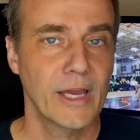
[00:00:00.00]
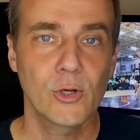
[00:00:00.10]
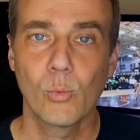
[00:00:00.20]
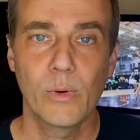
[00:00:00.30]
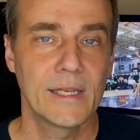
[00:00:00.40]
to
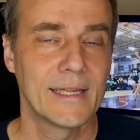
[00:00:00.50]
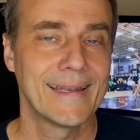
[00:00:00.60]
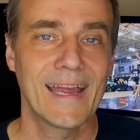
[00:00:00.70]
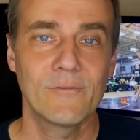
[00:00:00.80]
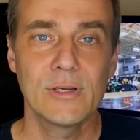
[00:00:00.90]
win
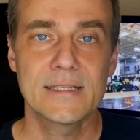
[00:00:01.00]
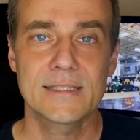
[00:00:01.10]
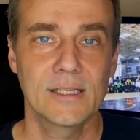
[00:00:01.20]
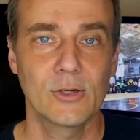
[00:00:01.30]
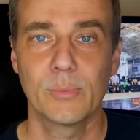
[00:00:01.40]
in every
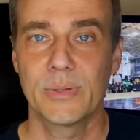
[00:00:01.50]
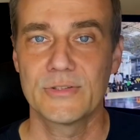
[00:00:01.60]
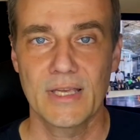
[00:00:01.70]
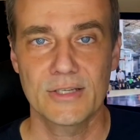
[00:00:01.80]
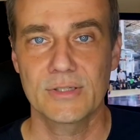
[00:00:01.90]
single
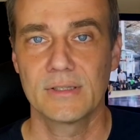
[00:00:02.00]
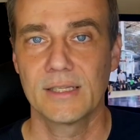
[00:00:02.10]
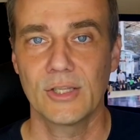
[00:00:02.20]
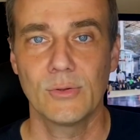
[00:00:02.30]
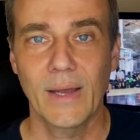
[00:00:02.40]
possession
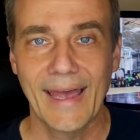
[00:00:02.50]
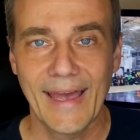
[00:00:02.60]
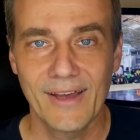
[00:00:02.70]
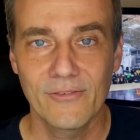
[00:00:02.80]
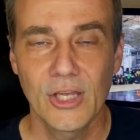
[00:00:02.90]
that you
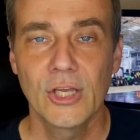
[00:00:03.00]
have,